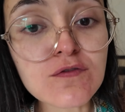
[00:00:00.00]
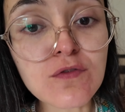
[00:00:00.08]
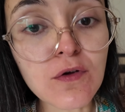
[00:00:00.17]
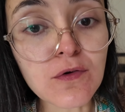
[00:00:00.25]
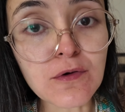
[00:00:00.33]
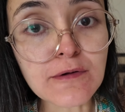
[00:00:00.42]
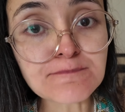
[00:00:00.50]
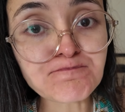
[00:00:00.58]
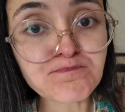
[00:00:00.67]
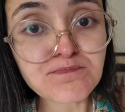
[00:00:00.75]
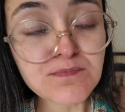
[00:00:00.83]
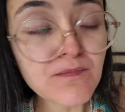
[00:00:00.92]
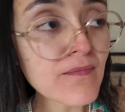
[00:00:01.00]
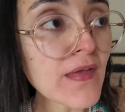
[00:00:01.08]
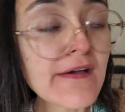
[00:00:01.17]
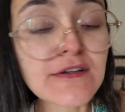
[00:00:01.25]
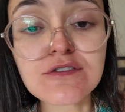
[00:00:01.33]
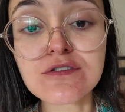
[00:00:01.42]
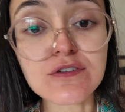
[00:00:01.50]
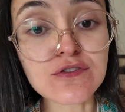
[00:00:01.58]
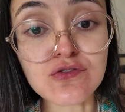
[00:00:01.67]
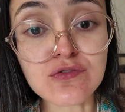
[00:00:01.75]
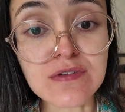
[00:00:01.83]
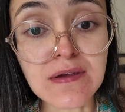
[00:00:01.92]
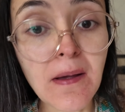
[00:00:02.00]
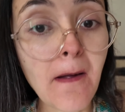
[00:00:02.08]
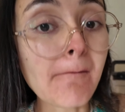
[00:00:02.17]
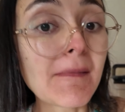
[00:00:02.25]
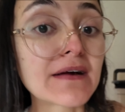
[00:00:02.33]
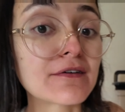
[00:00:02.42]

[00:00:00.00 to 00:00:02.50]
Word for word: so good. So juicy. Oh my